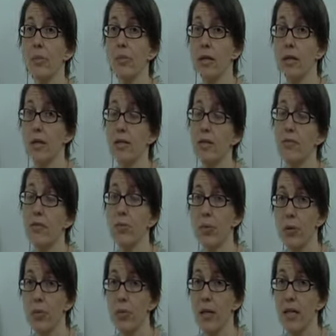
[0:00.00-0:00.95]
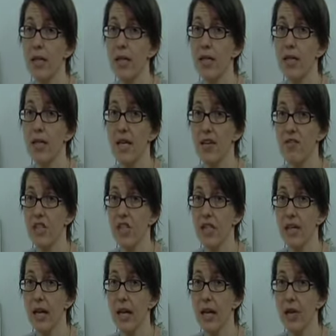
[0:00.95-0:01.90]
because if you put money in a savings
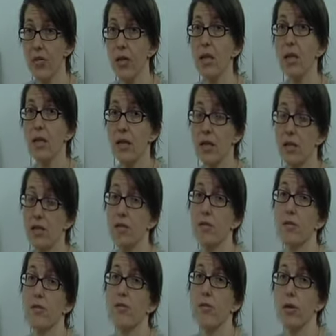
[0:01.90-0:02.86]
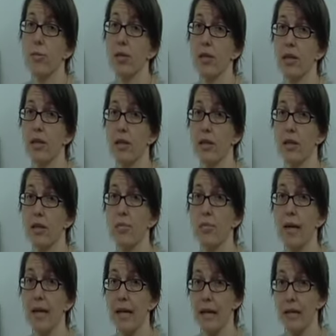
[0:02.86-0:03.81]
account, this is the formula that the
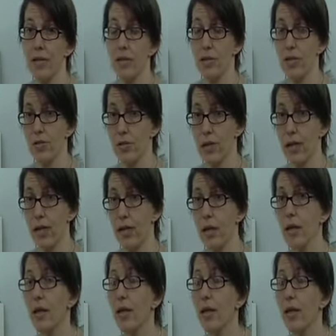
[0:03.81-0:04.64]
bank is using.